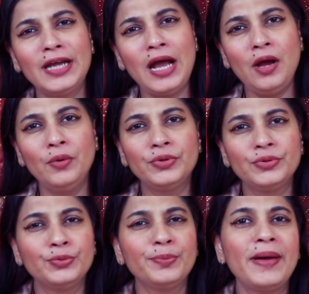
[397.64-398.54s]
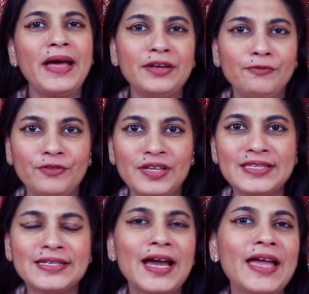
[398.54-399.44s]
how to
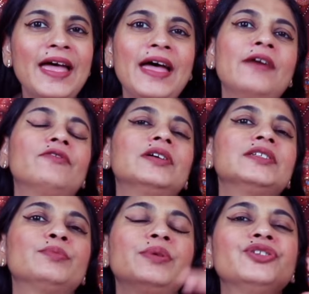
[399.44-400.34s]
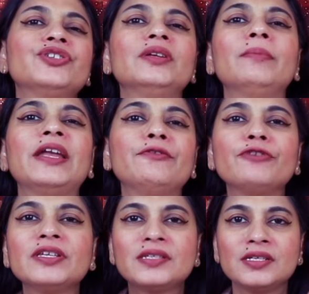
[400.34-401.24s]
manifest, I have a special
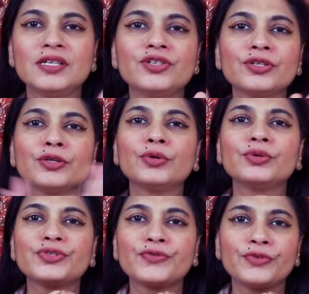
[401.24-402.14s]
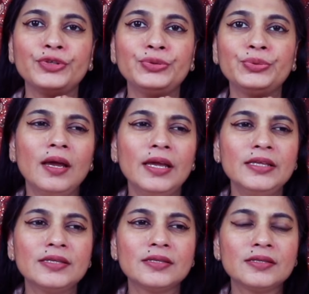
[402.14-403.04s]
manifestation course for you.
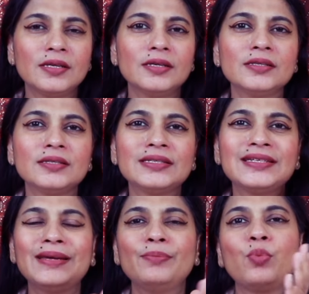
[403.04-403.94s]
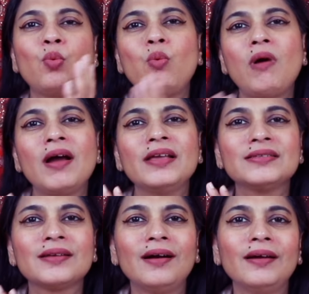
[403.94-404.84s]
It's the
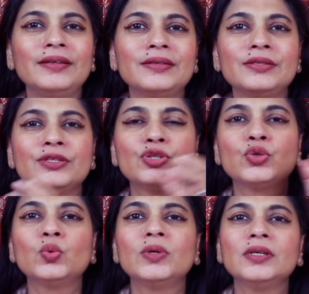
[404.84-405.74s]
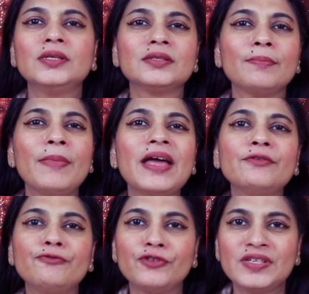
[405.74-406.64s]
stepwise guidance towards
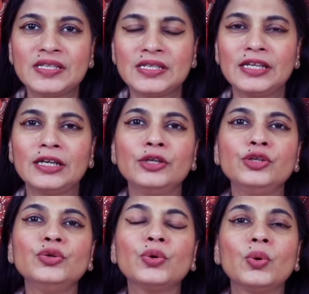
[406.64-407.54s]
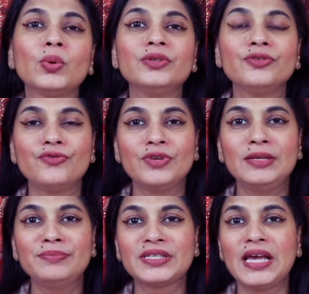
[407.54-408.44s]
manifesting your
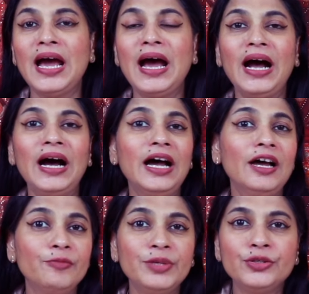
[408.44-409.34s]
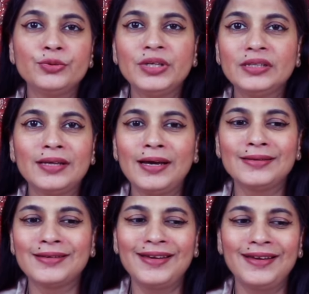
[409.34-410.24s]
dreams. I've been doing
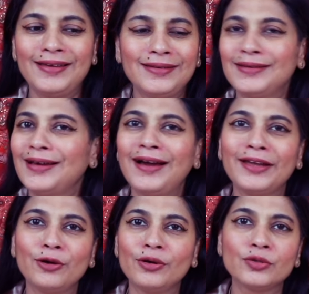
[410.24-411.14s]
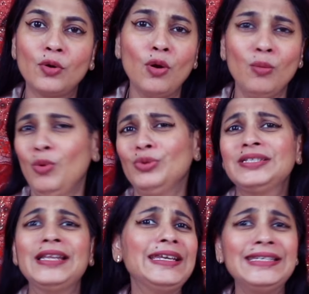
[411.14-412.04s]
that and I got almost
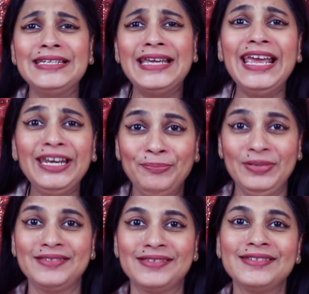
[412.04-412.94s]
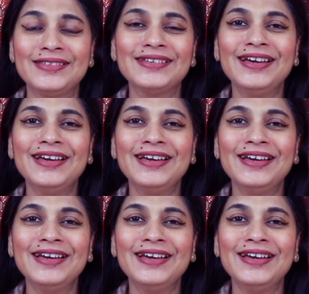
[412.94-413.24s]
98%